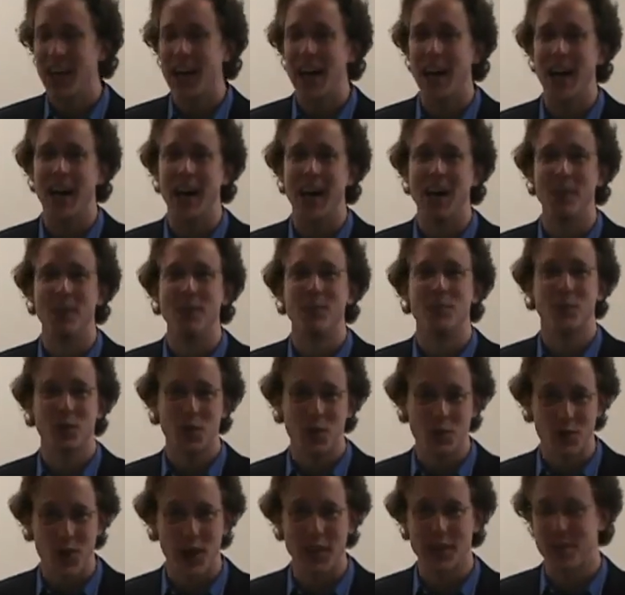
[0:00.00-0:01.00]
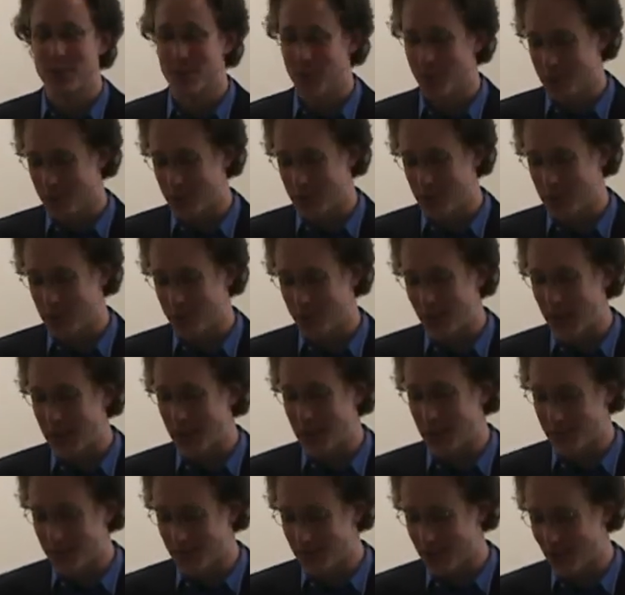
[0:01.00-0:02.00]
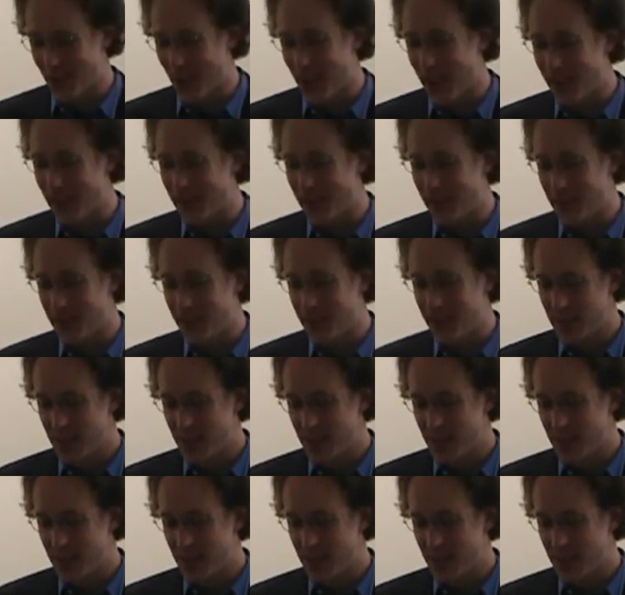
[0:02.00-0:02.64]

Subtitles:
to try to participate in the trial.